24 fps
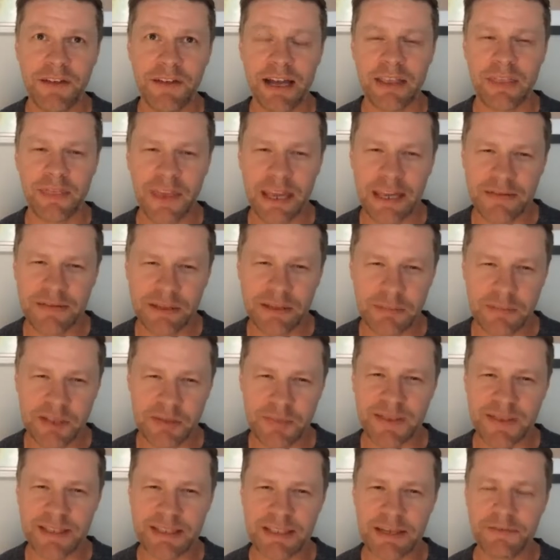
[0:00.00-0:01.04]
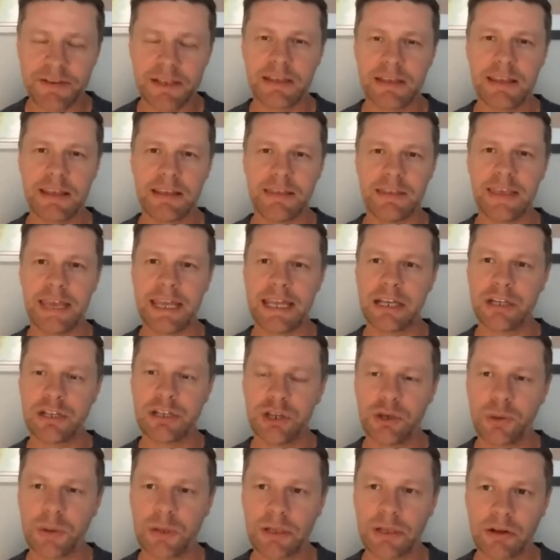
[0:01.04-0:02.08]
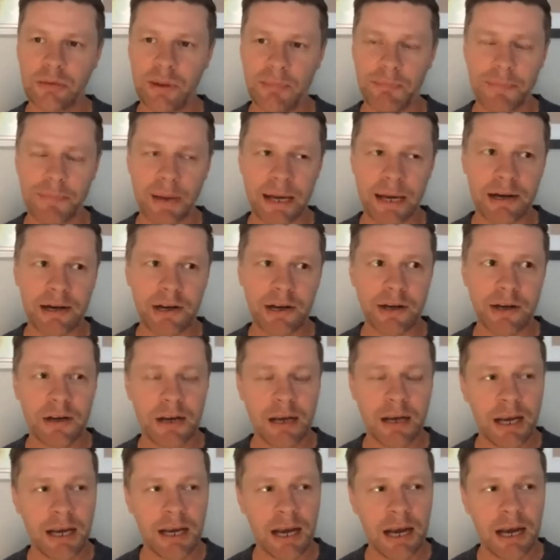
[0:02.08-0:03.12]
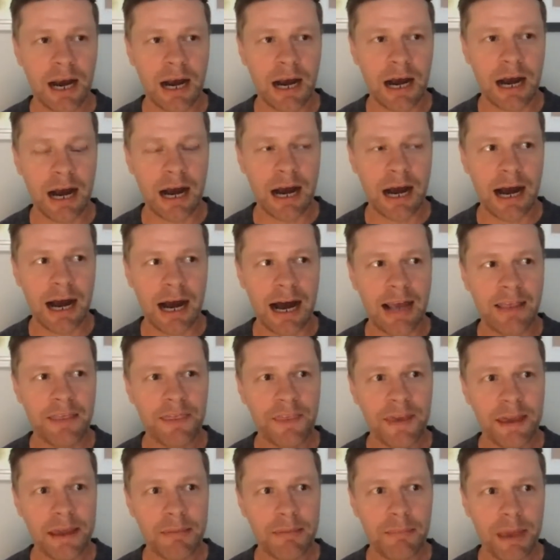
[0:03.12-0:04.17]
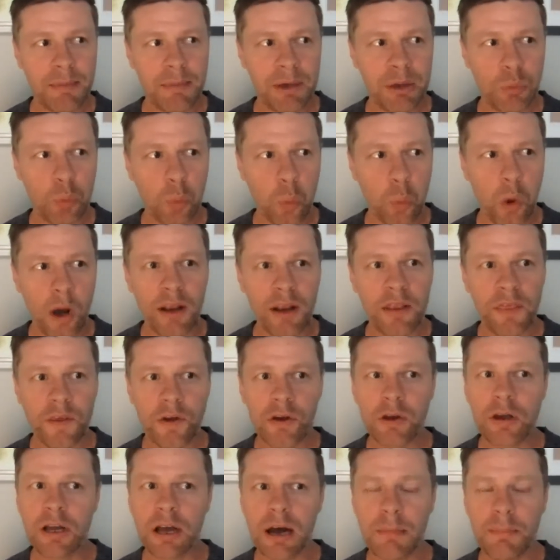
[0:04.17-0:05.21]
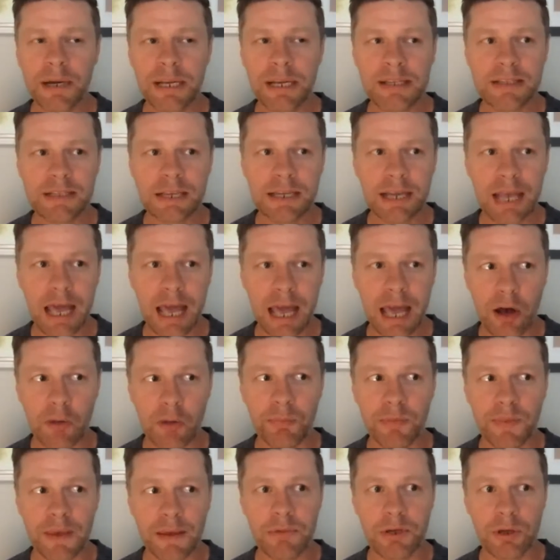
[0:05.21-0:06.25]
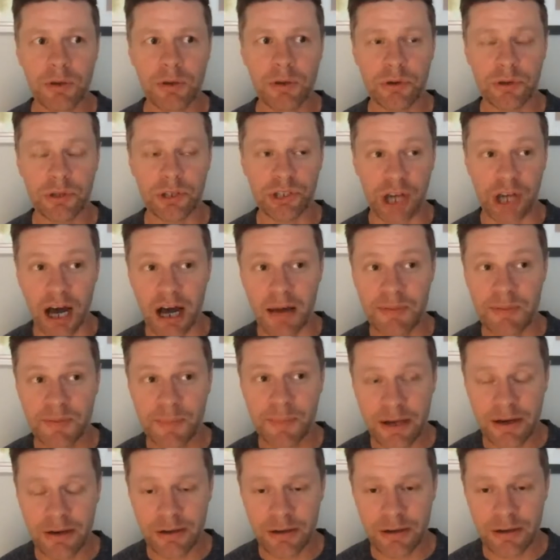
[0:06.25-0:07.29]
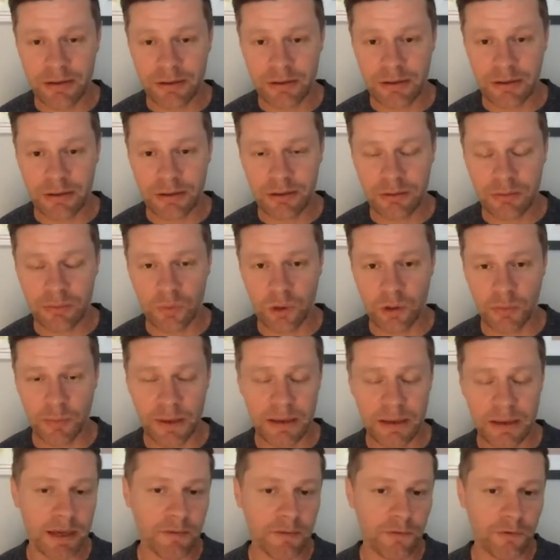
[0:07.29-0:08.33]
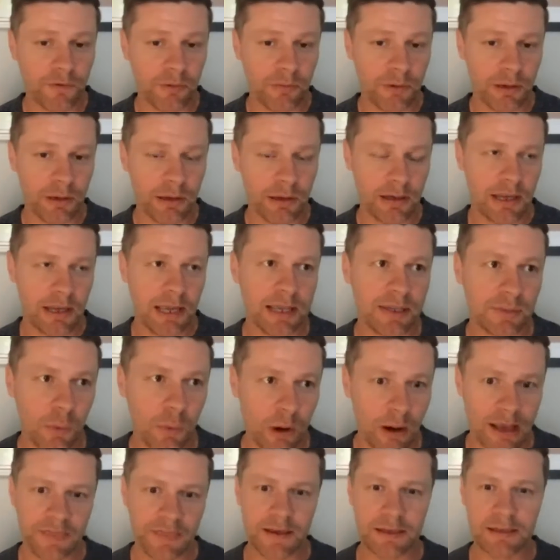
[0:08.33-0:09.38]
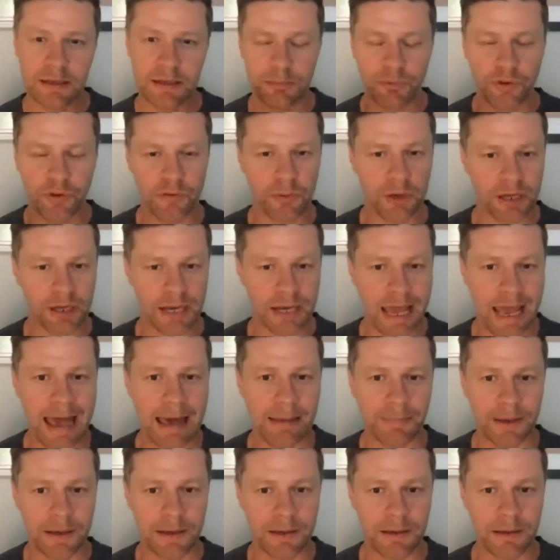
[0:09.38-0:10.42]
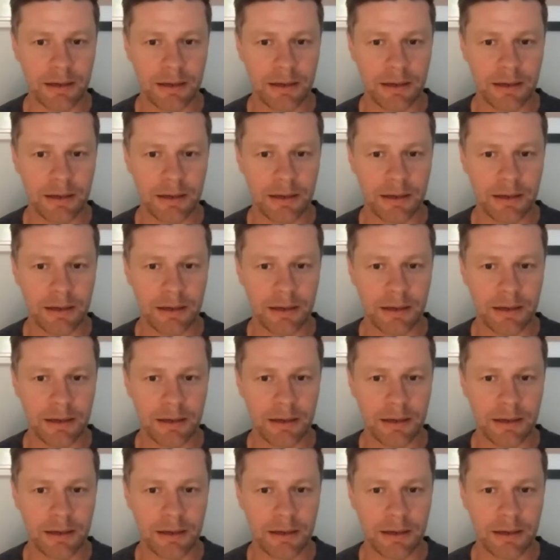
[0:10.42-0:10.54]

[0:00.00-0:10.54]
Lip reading: I could think of something specifically that they could do a little bit better. I think maybe what their companies could help them do their jobs better would be big for me, is where I think the improvement could happen.